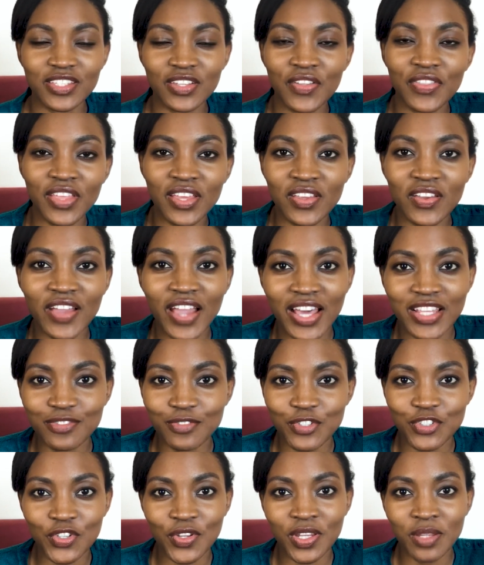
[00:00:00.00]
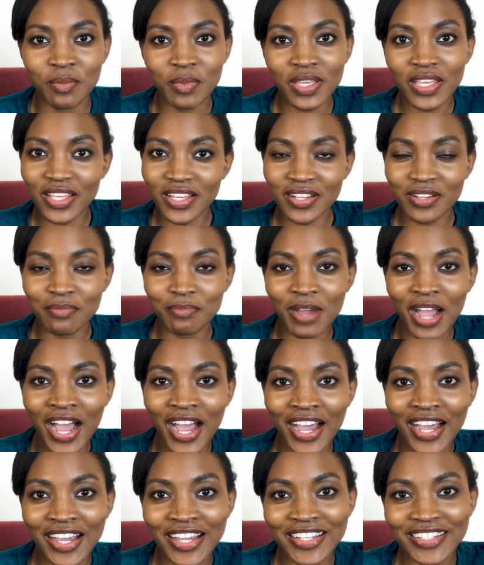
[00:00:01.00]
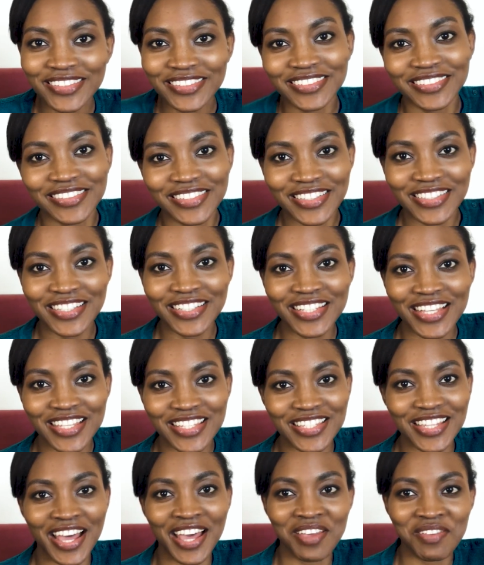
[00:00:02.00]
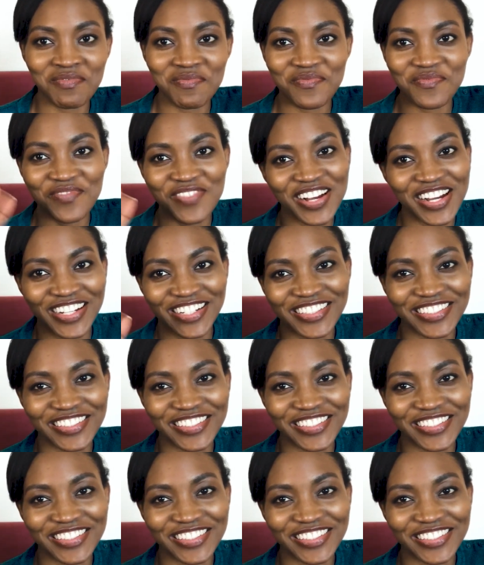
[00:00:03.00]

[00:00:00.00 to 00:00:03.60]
So thank you guys for joining me. Goodbye. Till next time.